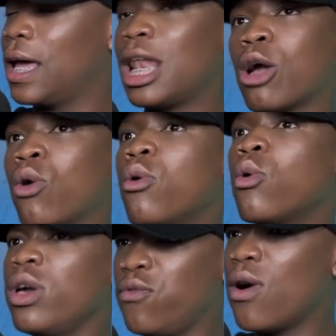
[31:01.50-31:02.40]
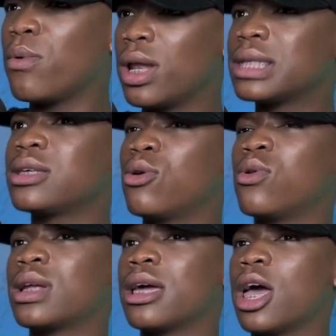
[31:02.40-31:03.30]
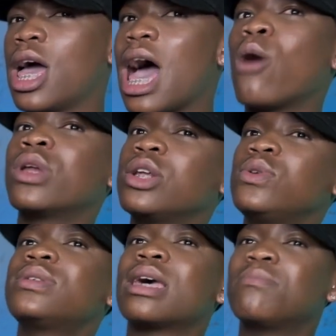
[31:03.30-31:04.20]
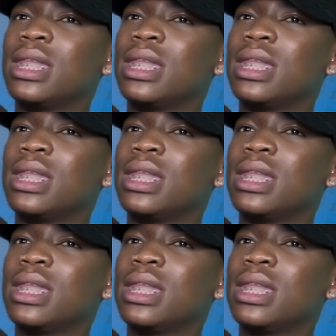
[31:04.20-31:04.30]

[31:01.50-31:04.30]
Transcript: Like if I wanna say, I wanna do something